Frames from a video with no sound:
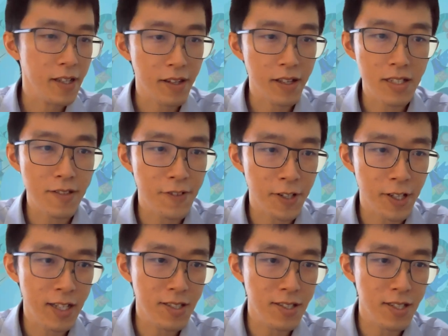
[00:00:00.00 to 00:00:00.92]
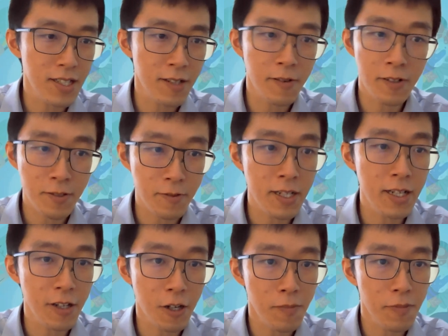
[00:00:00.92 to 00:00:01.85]
Thanks for the answers. That was
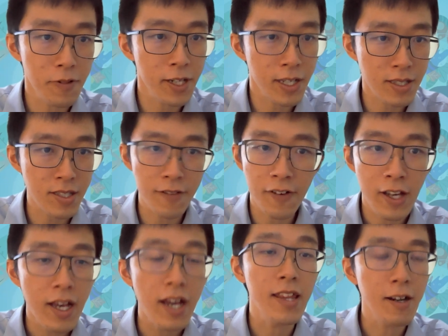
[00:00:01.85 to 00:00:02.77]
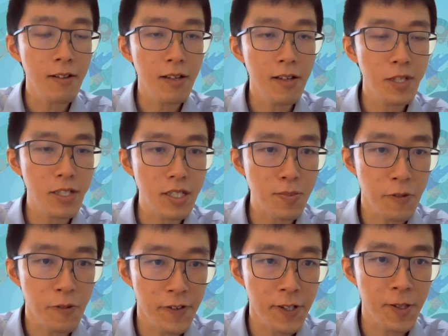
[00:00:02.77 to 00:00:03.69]
really comprehensive. And now let me
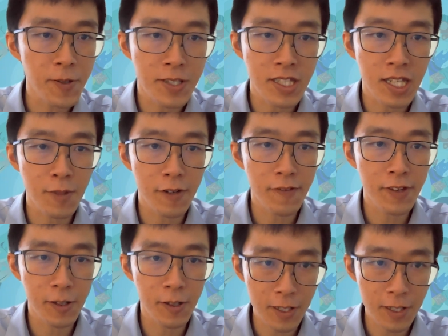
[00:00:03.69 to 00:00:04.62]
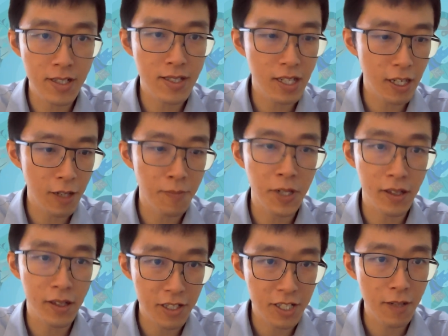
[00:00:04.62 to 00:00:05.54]
just move on to some of the questions that
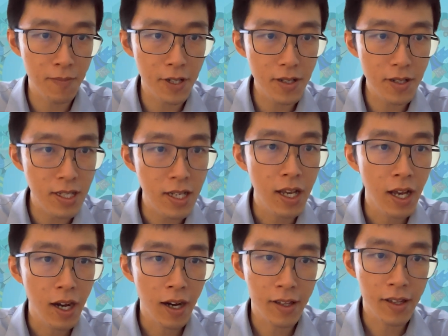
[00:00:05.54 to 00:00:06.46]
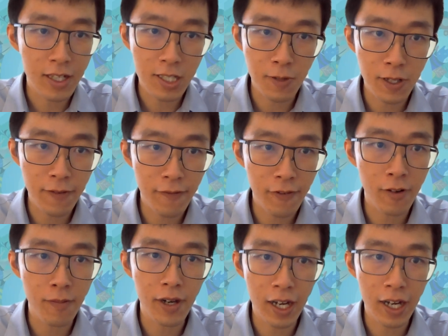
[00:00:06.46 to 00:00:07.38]
appear in the chat box. There's one
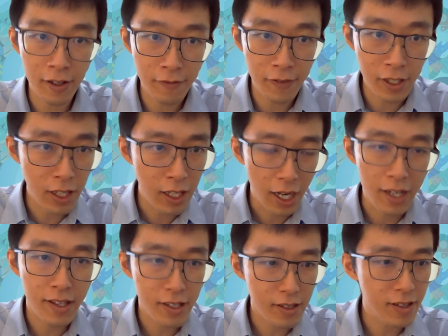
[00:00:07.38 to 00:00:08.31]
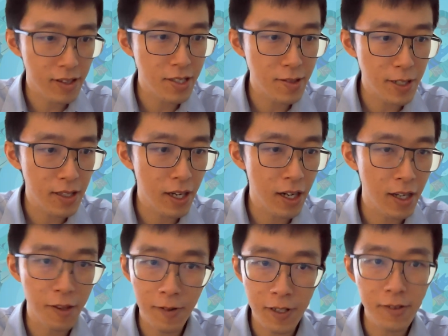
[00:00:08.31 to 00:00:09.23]
from Ivan. I think this one,
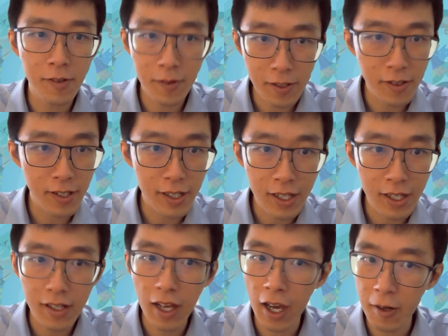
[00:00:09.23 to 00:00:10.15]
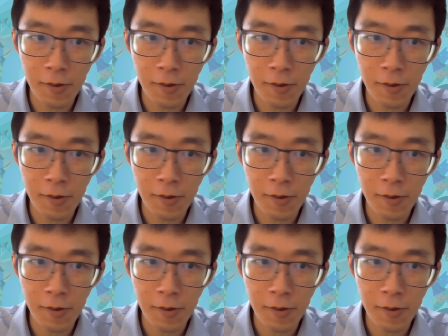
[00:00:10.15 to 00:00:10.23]
Noel, do you want to take it?